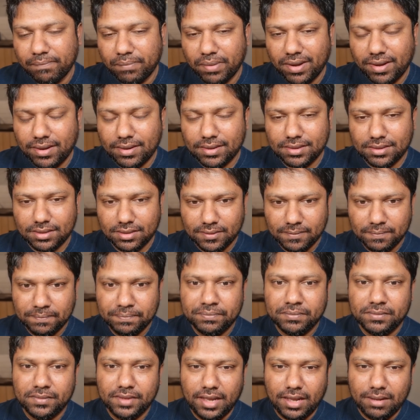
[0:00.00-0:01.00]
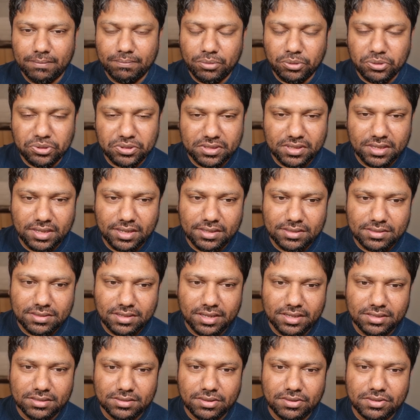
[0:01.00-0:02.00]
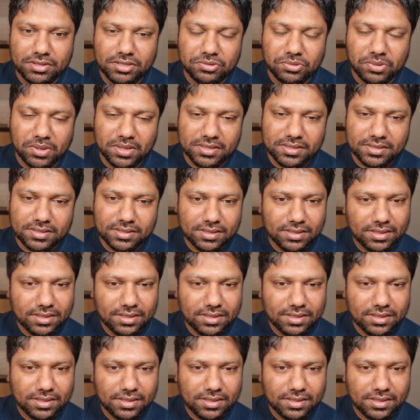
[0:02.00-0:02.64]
path and push these things onto us,